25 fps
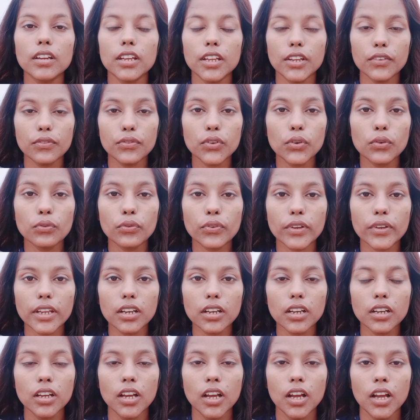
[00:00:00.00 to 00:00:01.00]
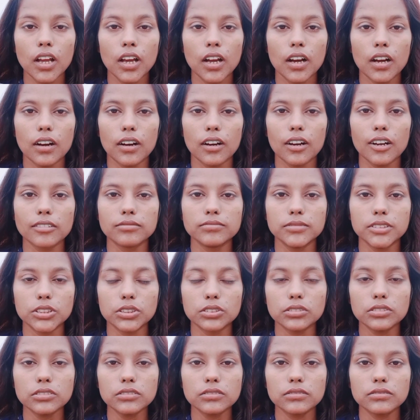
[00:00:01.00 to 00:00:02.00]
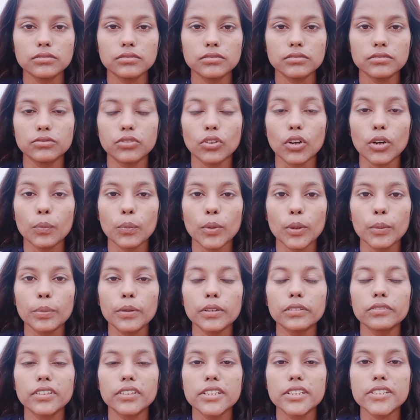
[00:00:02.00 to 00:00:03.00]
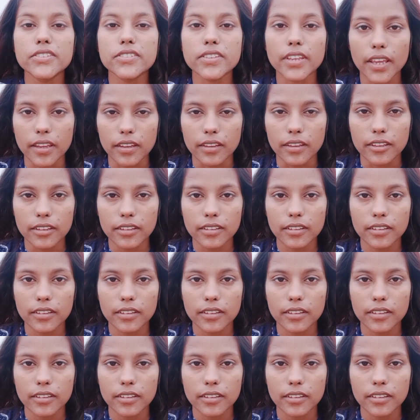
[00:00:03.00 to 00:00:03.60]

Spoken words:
if you feel, you know, what people will say,